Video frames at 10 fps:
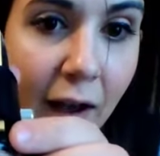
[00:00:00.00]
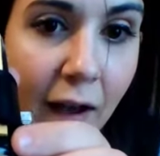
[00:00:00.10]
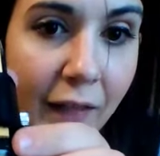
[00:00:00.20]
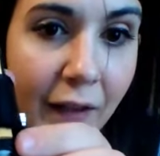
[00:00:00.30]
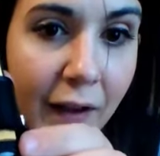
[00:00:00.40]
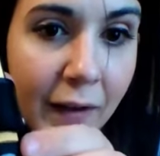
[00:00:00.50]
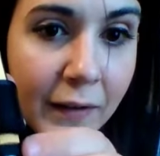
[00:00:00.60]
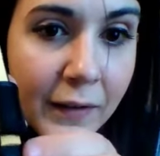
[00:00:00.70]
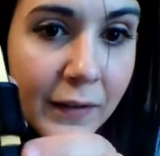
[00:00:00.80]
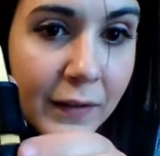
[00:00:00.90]
on the
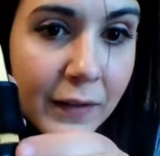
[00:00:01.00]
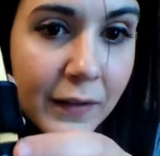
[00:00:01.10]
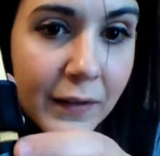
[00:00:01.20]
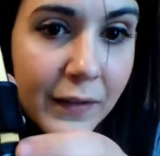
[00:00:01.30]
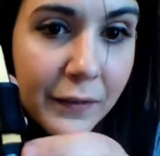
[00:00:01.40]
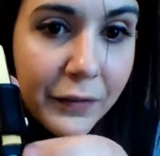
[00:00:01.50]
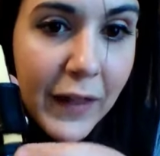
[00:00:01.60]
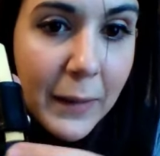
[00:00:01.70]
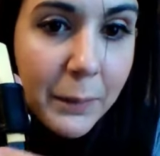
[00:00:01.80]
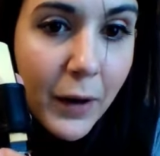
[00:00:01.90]

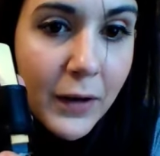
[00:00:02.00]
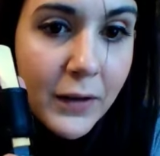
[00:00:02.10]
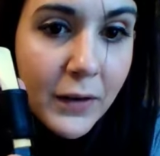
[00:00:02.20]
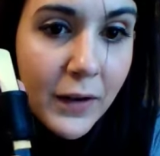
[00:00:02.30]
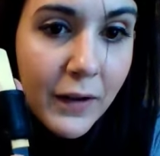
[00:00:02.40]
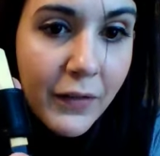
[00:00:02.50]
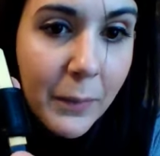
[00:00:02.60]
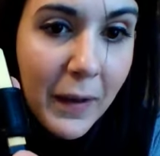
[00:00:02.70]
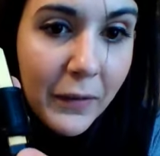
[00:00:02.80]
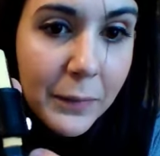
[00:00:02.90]
flat part of the
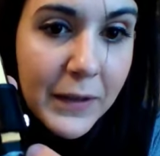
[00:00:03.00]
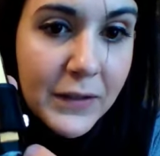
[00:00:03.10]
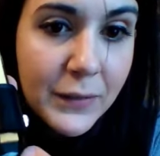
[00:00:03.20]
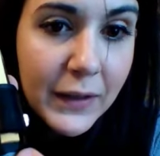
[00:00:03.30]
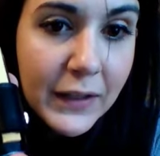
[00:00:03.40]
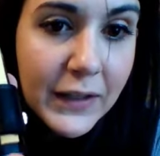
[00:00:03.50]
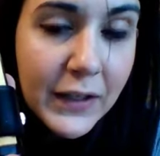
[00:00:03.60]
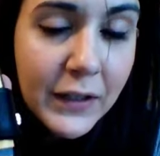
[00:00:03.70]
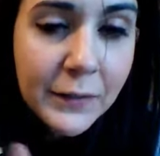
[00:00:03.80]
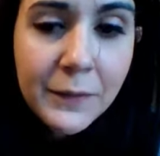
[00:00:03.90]
mouthpiece right here.